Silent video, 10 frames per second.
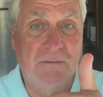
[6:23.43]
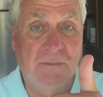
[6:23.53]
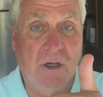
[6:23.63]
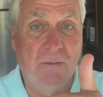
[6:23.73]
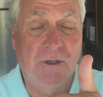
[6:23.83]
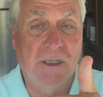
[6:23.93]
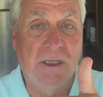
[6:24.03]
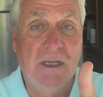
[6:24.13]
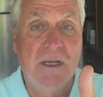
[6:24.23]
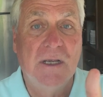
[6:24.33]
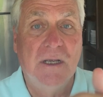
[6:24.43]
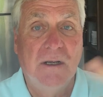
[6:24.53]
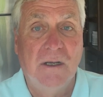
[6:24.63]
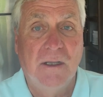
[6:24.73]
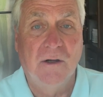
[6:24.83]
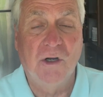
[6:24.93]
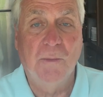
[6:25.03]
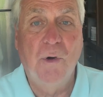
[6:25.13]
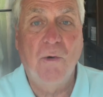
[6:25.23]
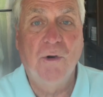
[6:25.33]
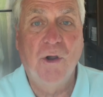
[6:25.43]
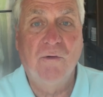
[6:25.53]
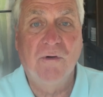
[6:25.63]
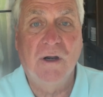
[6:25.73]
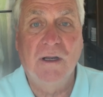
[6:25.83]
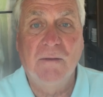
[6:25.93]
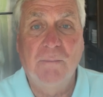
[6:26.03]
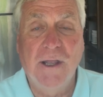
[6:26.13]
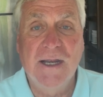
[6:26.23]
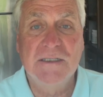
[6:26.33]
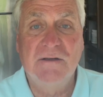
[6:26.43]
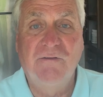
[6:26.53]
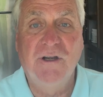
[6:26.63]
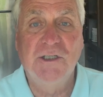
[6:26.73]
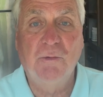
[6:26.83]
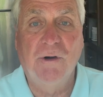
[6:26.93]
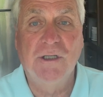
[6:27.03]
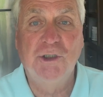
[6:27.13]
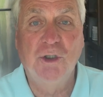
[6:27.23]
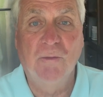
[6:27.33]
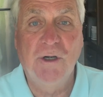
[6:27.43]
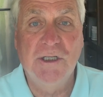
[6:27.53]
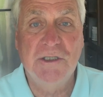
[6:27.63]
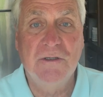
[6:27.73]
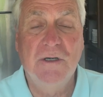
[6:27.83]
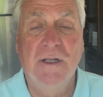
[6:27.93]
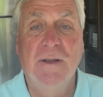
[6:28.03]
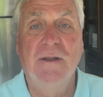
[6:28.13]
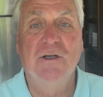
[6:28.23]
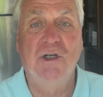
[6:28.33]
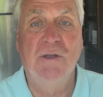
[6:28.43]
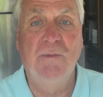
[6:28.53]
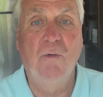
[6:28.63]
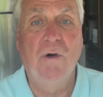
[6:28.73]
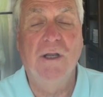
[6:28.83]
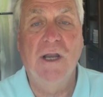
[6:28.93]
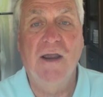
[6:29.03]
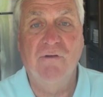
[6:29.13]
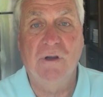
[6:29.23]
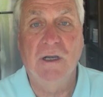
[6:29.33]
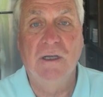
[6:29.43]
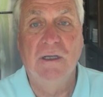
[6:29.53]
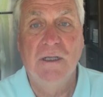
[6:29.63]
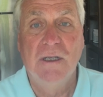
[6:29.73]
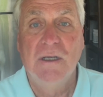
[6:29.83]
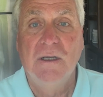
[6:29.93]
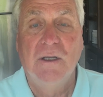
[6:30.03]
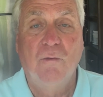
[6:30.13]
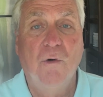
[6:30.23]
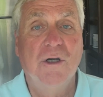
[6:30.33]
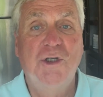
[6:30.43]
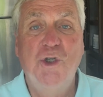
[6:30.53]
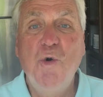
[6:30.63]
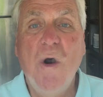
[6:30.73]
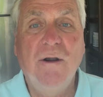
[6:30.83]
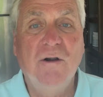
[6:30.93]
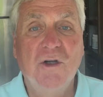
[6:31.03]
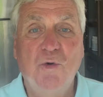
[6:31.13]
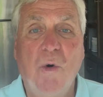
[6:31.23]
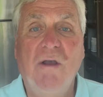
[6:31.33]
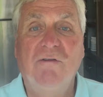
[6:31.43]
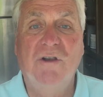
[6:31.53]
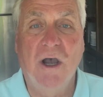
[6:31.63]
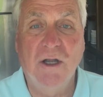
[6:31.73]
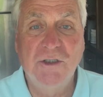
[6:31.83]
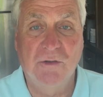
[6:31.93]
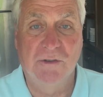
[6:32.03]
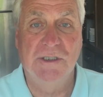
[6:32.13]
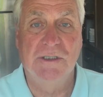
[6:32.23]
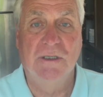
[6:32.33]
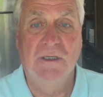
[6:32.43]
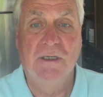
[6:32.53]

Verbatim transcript: company. They're going to put one over, plans to finish one in Germany soon, and then there's going to be one in Africa. We're in 212 countries,